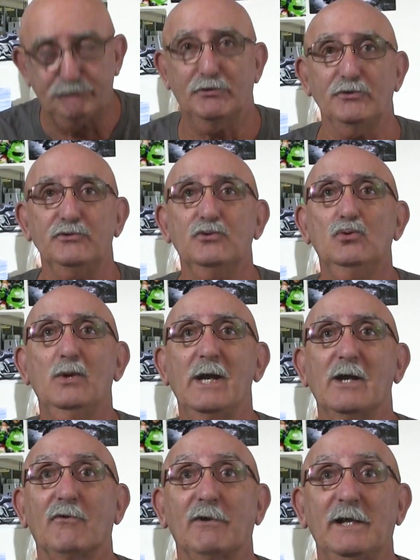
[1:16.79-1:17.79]
put new
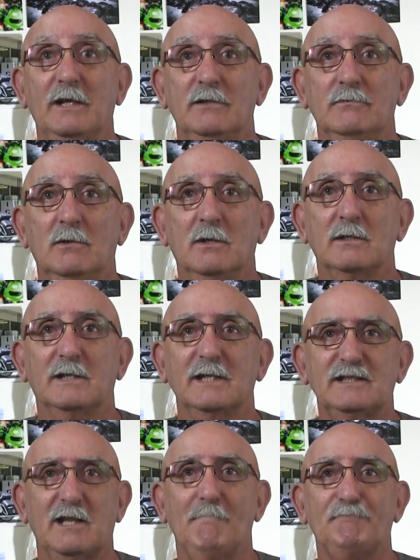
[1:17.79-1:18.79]
air in.
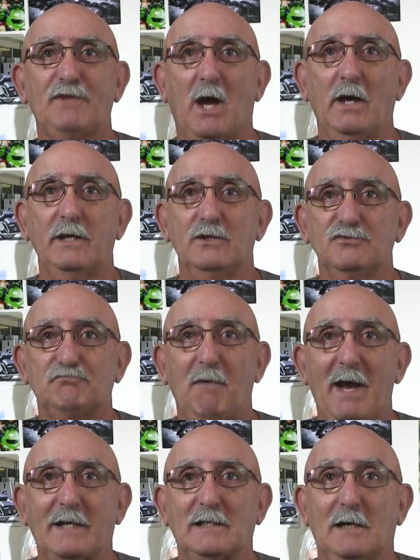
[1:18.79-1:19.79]
Get them tires
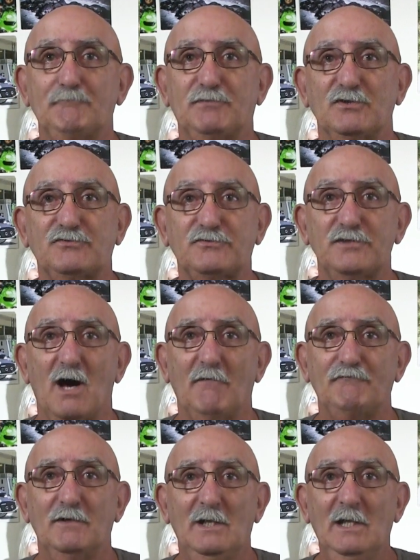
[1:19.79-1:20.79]
back up to
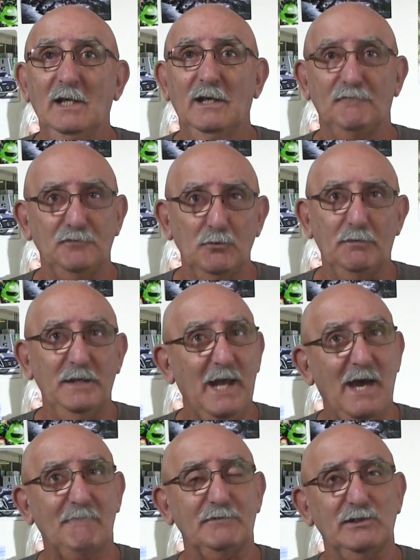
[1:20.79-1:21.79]
snuff. If you've been
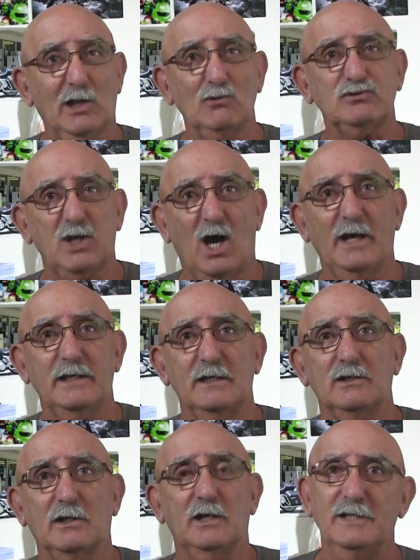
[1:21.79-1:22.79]
having low
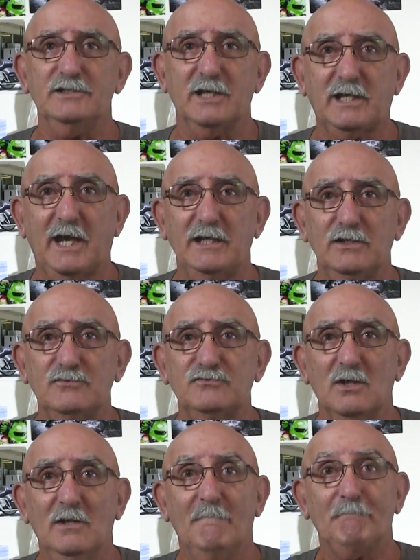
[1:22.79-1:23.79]
tire
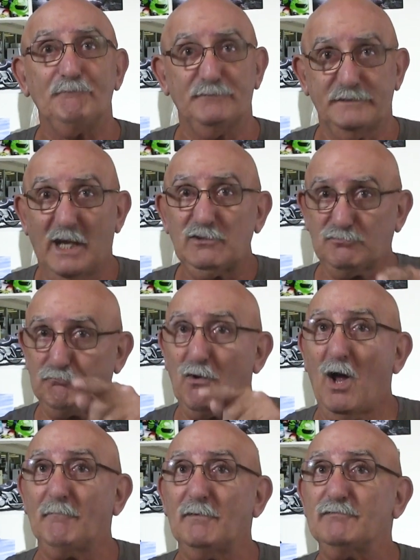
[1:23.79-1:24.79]
indicators, that's
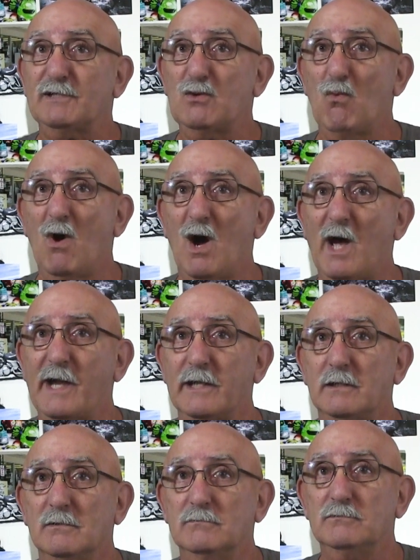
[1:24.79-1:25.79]
probably
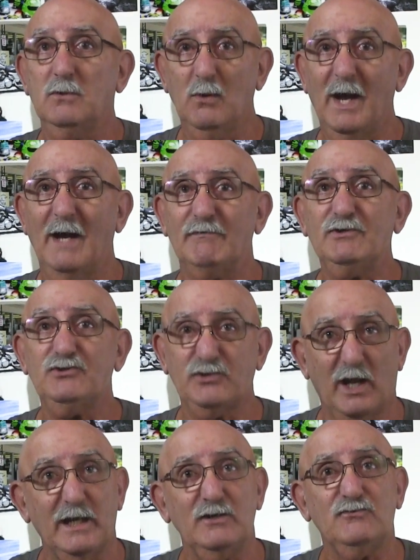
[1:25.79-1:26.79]
why. You haven't
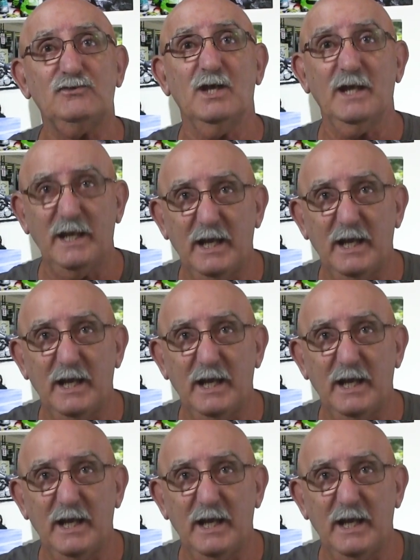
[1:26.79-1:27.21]
changed the